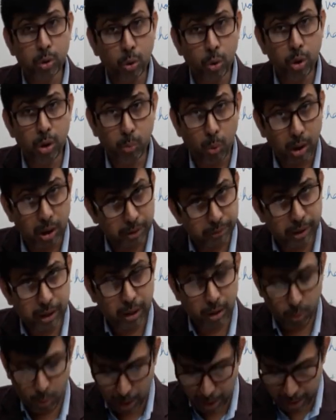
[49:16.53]
could, whatever
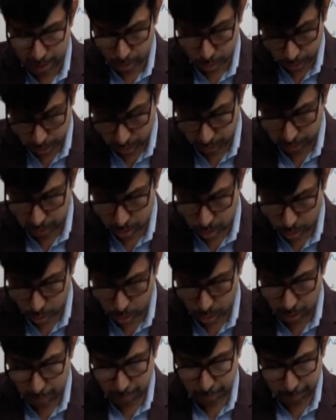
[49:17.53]
required, so here it is
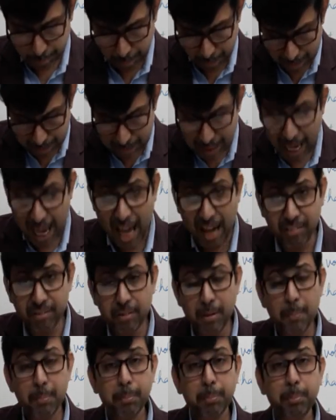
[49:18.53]
could, plus
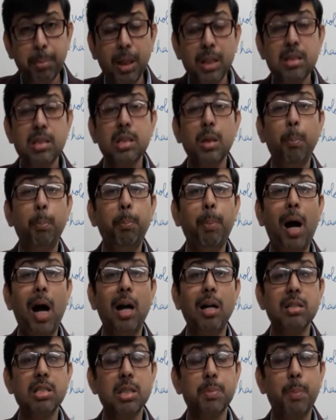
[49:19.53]
have, plus the
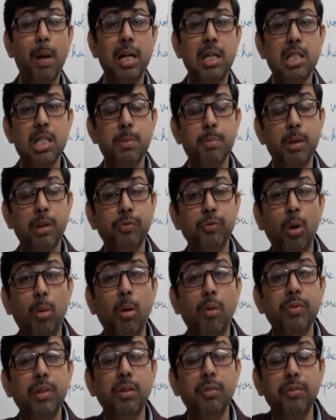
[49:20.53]
past participle form
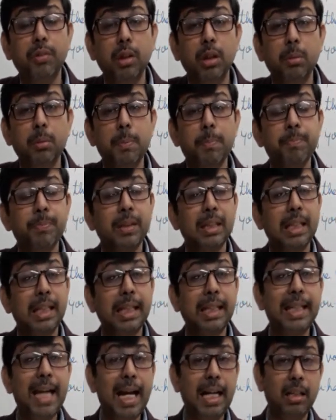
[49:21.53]
of the
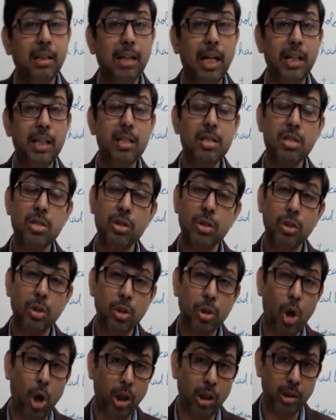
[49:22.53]
verb get, that is
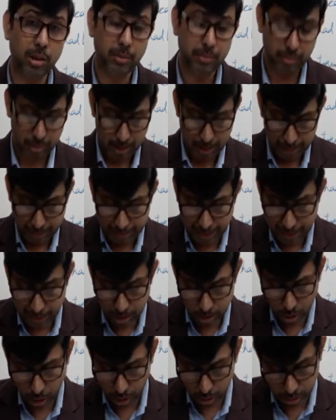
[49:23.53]
got.
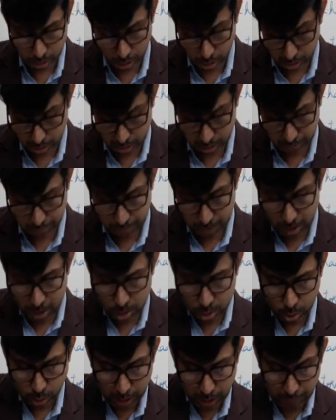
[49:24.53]
Get,
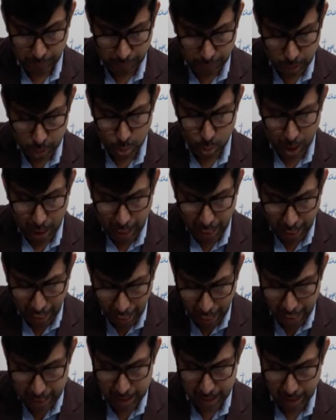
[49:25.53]
got. So if you
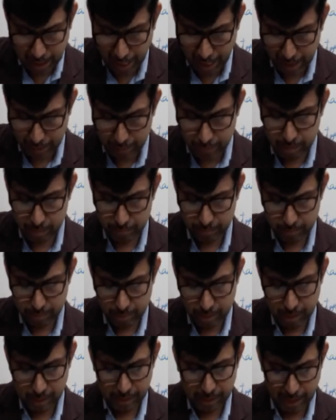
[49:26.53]
had
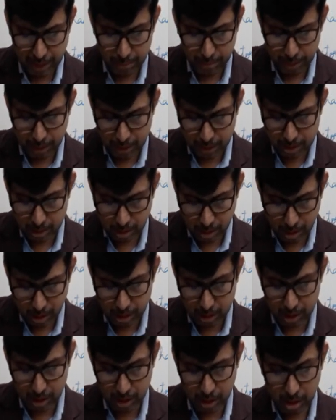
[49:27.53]
arrived 10 minutes
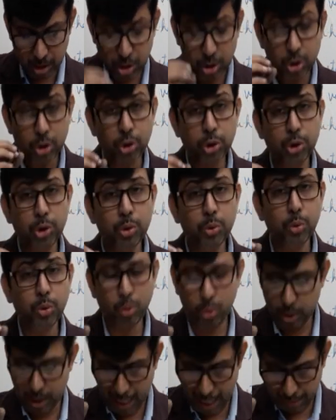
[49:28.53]
earlier,
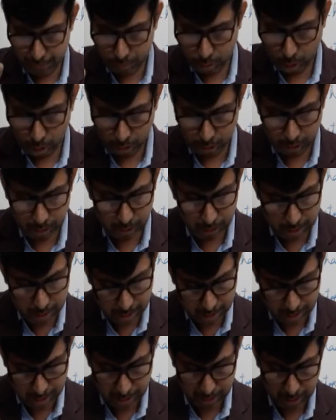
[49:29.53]
you could have got the
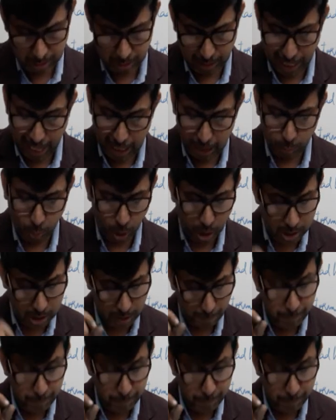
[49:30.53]
seat. The had was